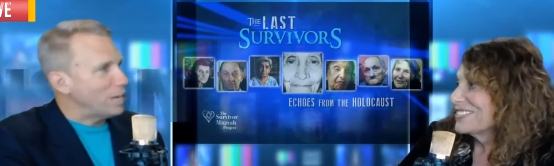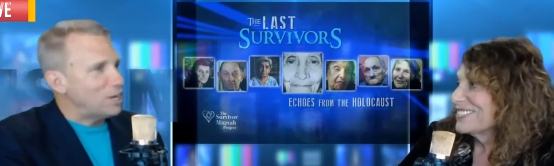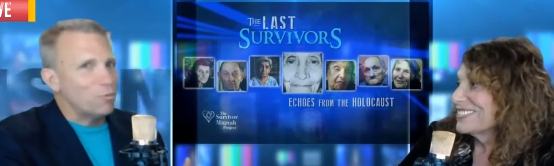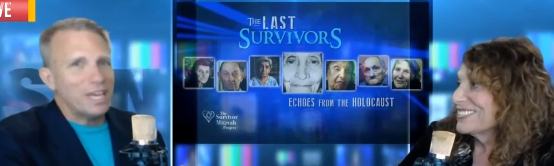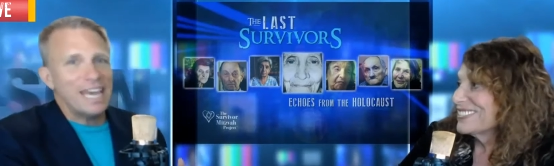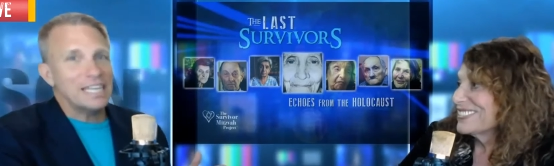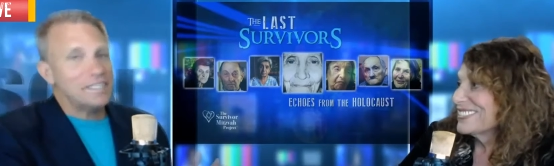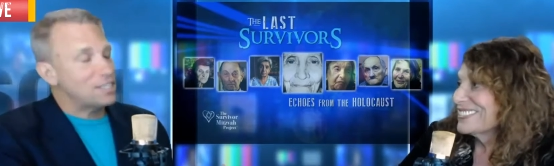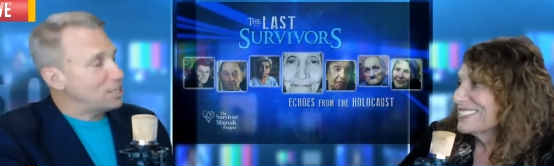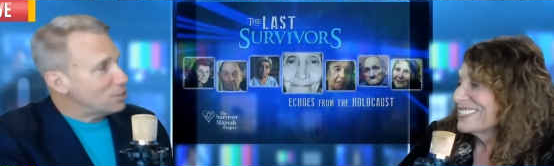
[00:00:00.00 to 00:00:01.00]
Speaker 1: we can't
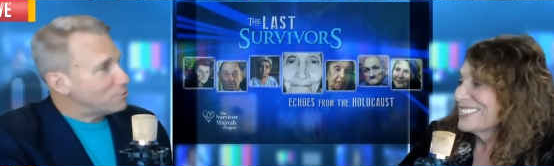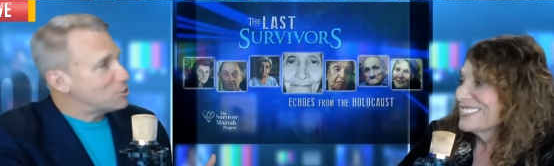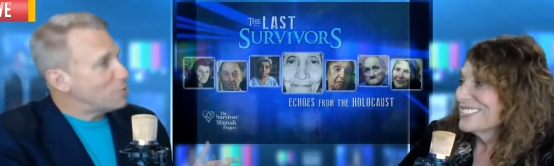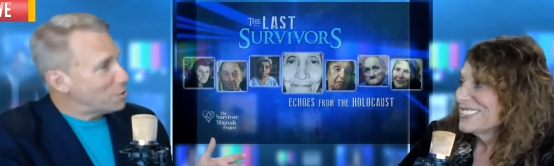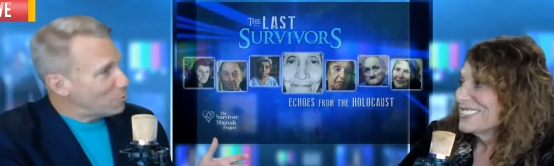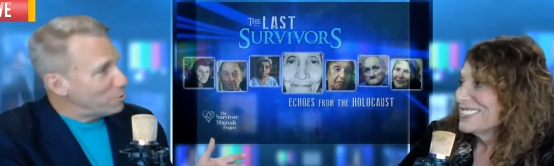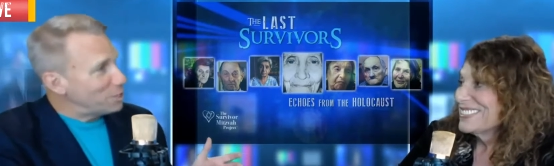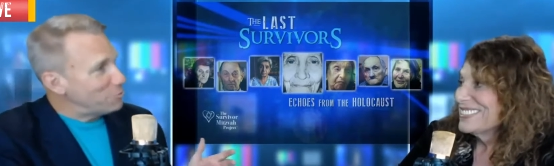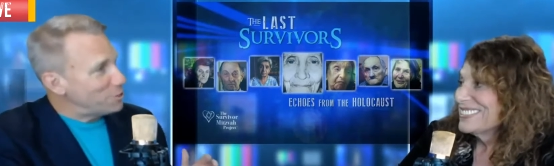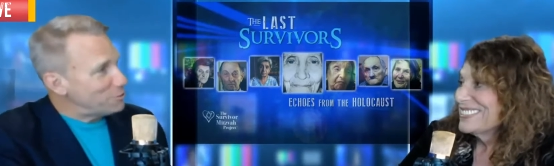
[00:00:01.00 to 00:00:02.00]
see you, so I'm going to
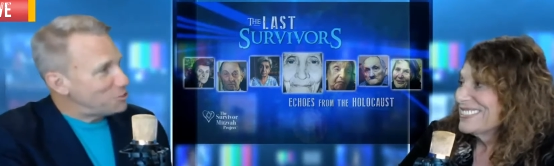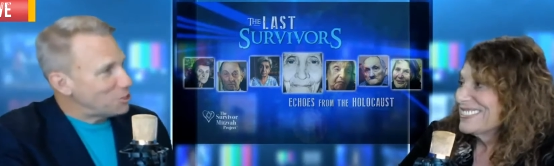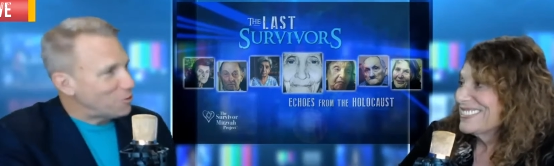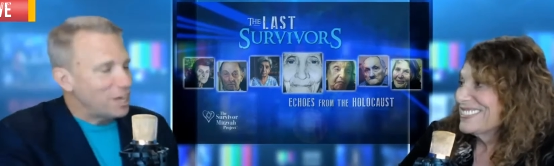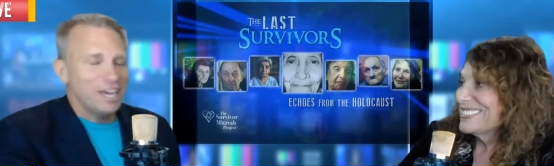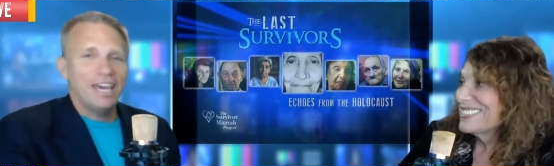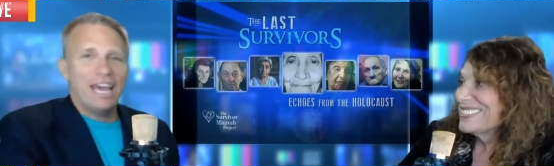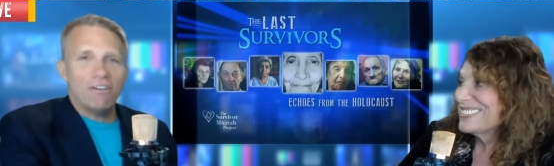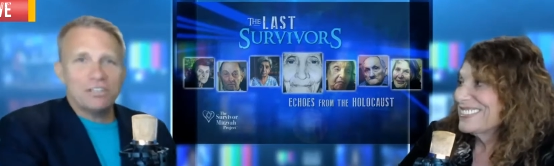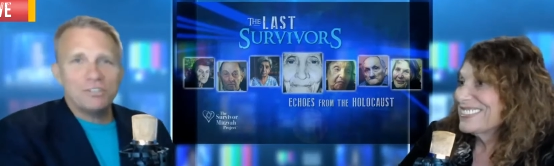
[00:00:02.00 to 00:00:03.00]
reintroduce you.
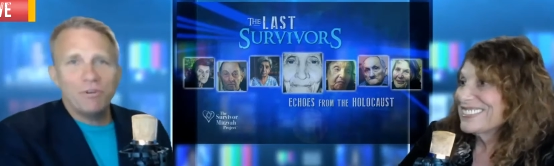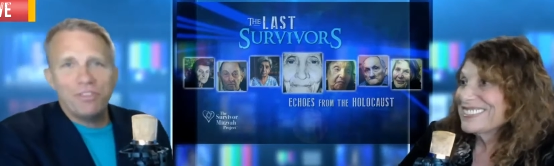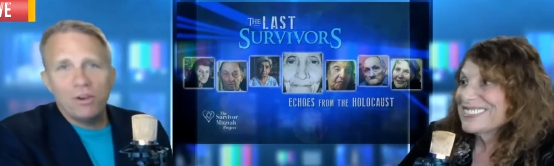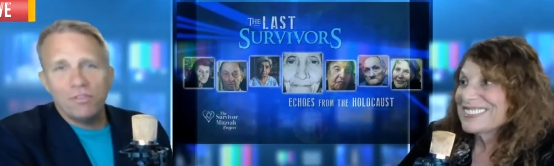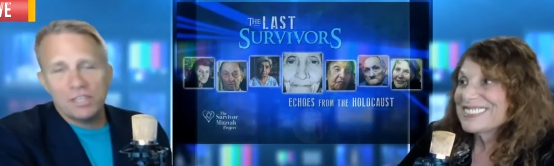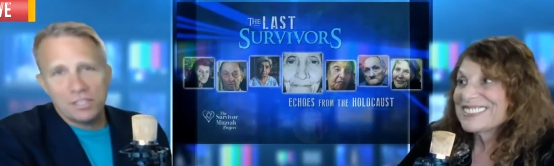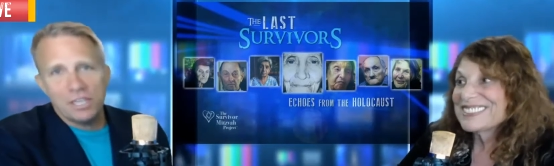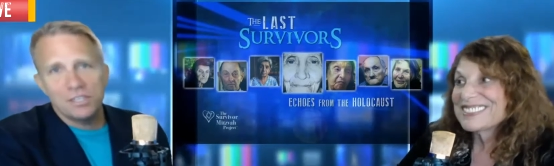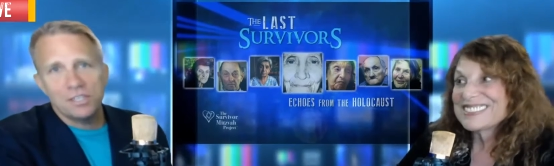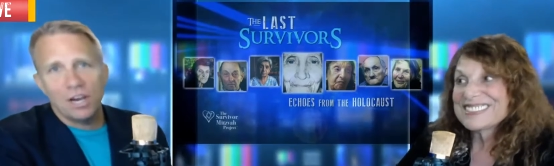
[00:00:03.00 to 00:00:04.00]
Harrison with you. This
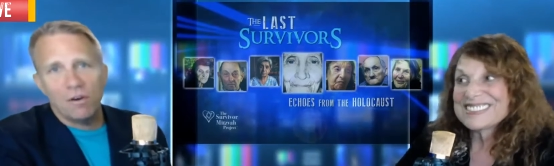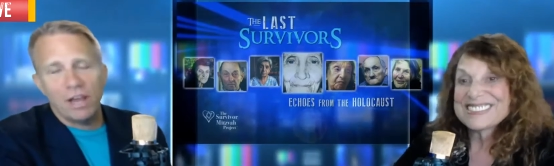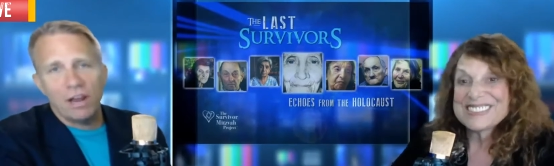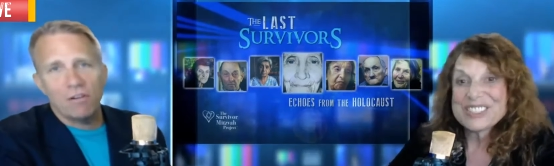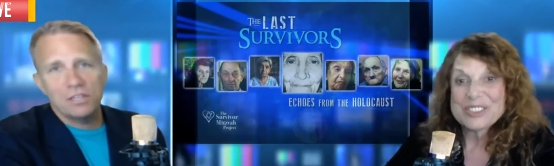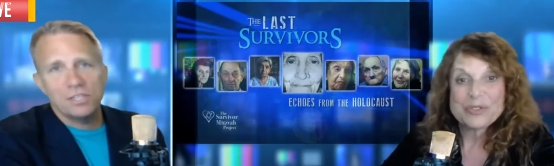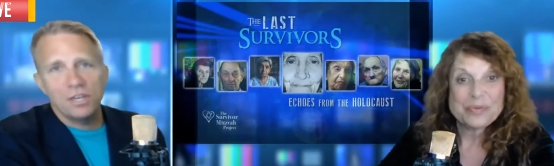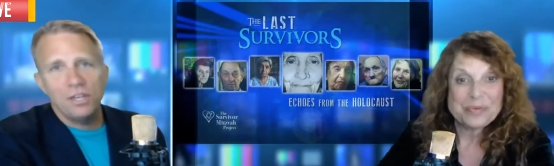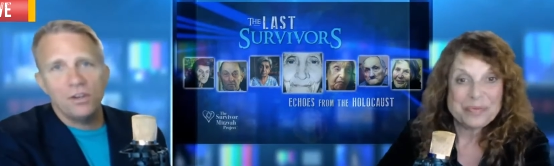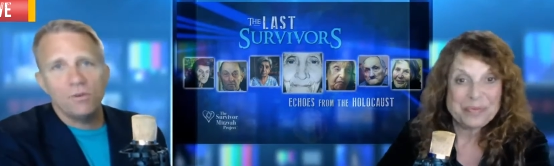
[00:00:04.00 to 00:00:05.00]
is Go Harrison.
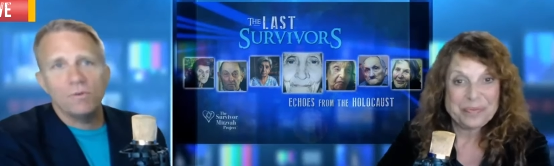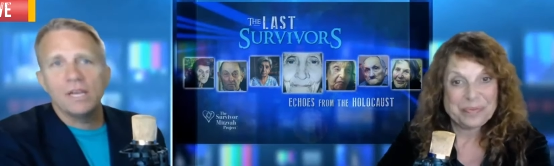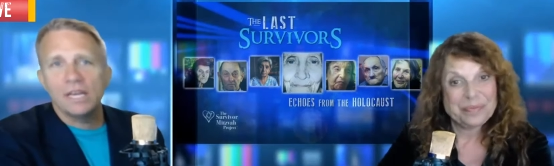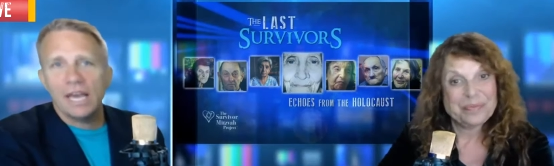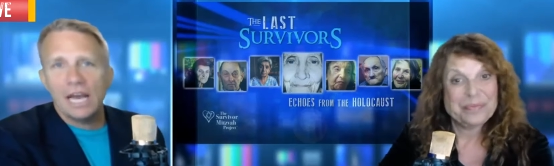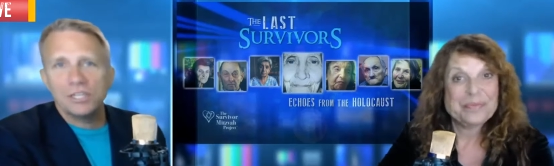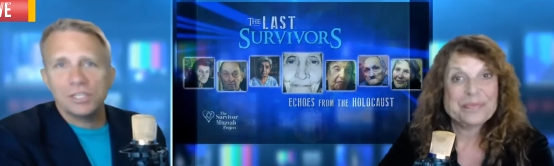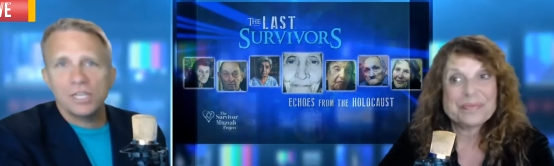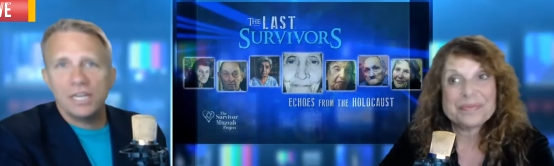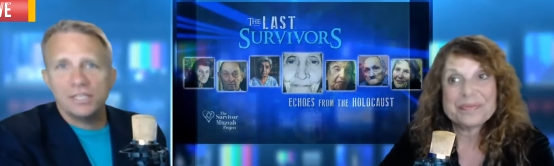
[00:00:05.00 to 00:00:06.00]
You can catch us
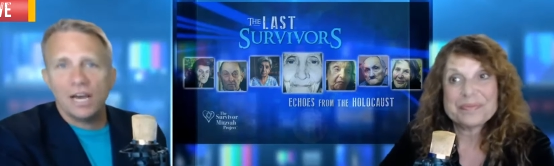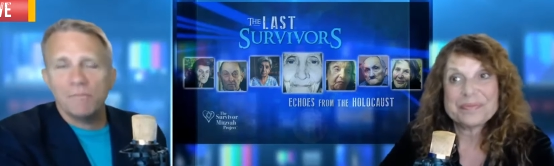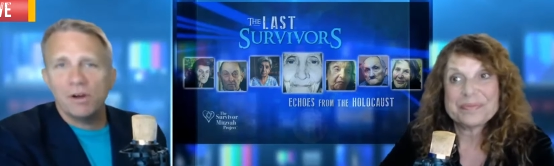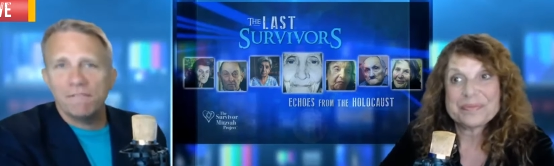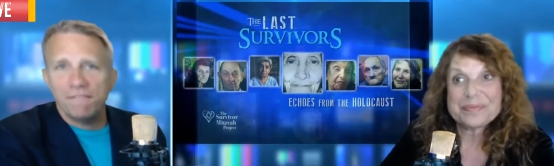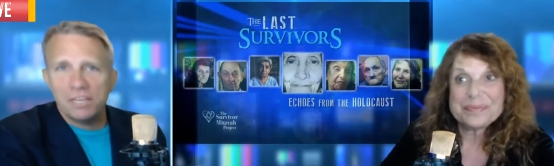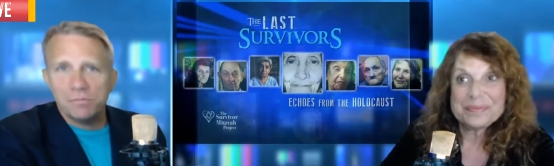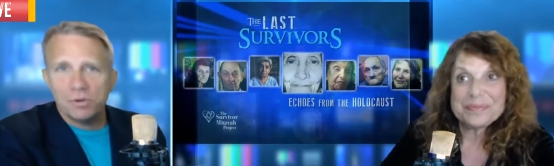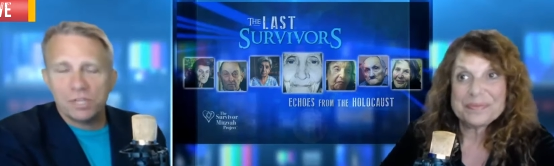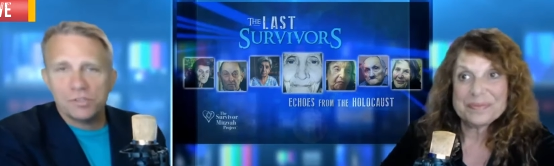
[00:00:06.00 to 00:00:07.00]
anytime on
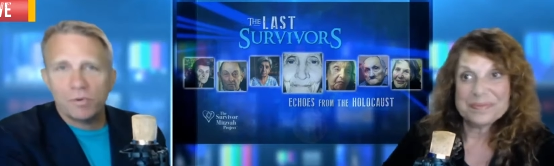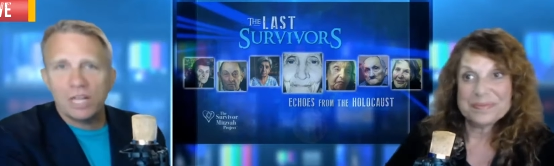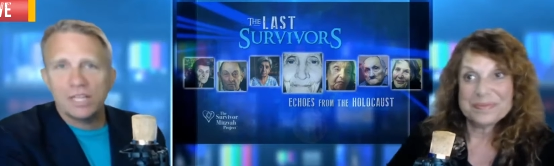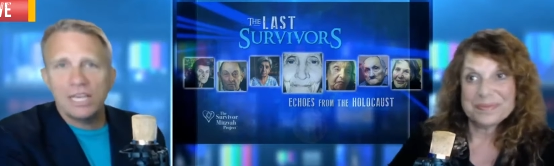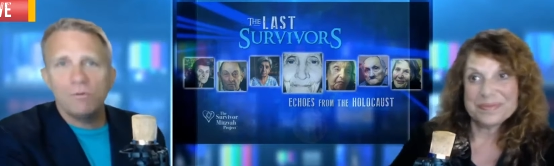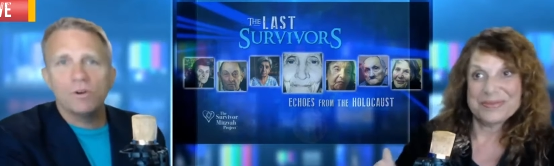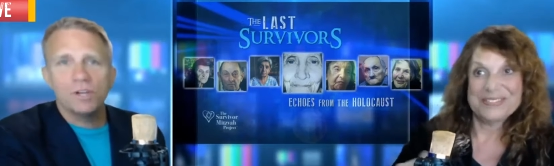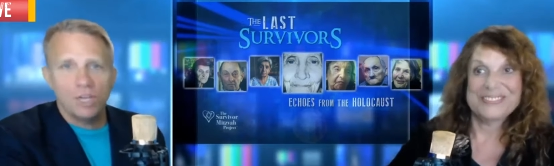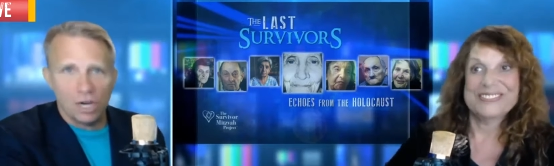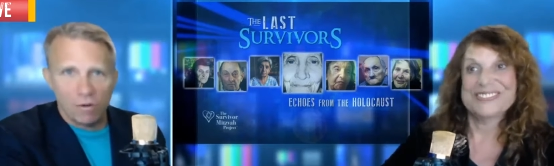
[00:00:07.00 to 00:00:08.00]
Facebook as well, keyword
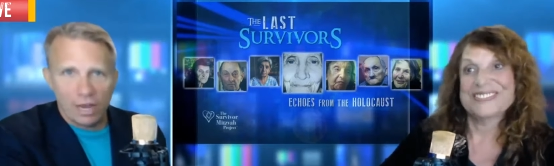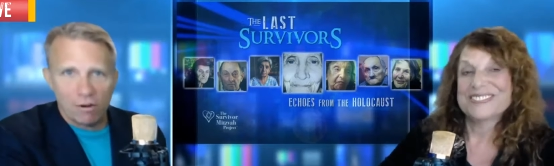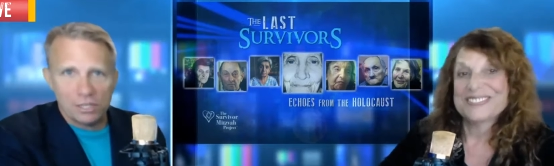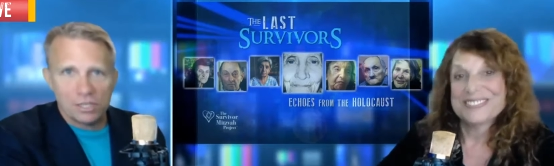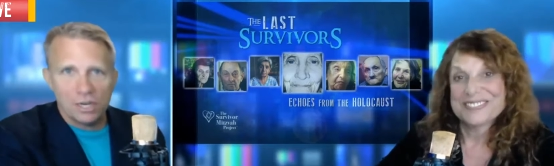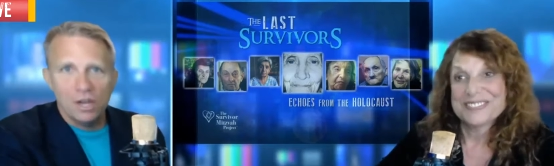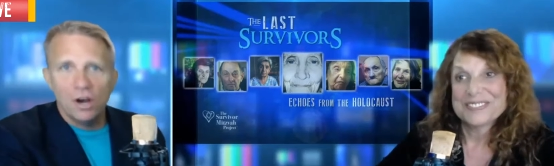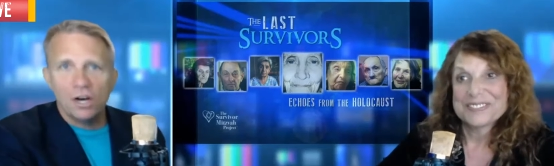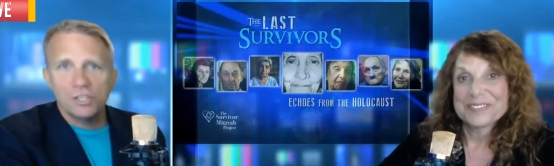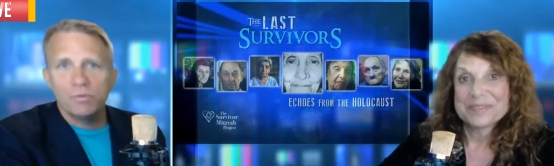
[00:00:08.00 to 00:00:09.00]
Go Harrison,
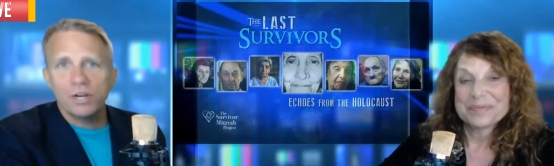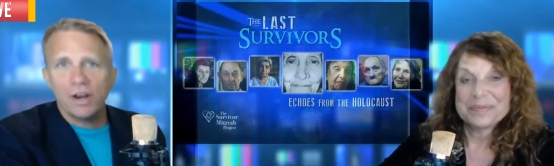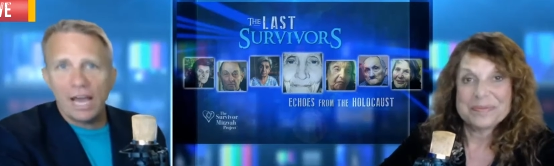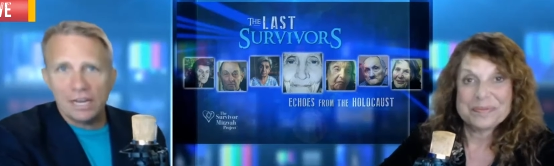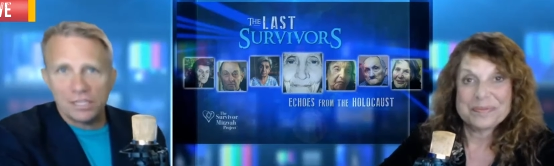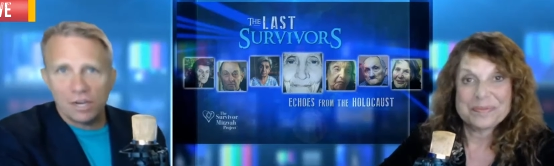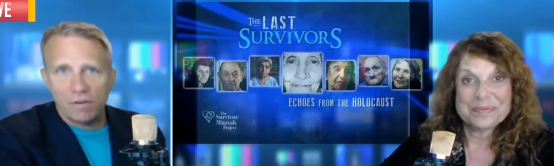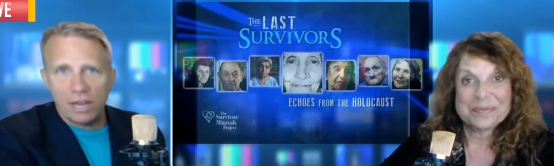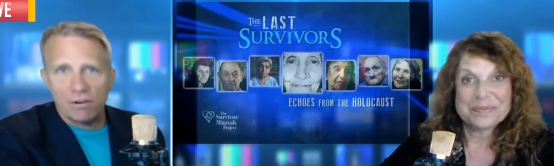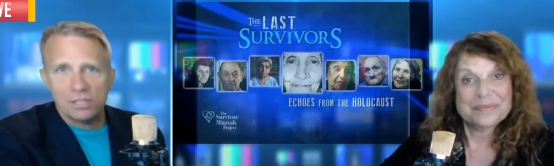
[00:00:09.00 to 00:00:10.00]
on Twitter at Go
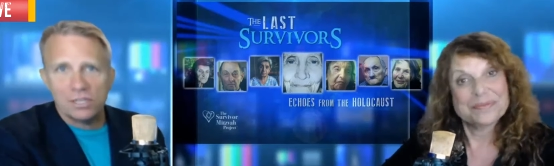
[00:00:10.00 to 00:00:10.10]
Harrison,